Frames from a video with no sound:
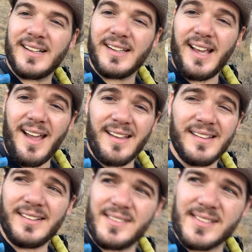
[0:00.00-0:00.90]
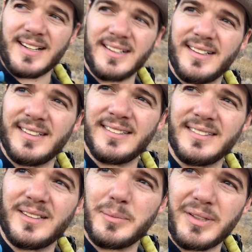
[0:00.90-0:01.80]
Yeah, just got a
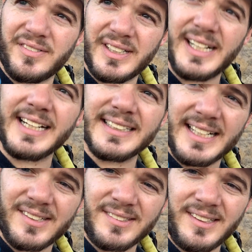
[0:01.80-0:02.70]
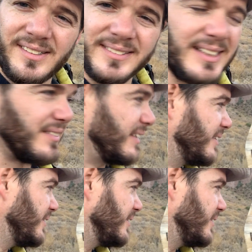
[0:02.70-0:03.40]
little bit of a hike down, all downhill,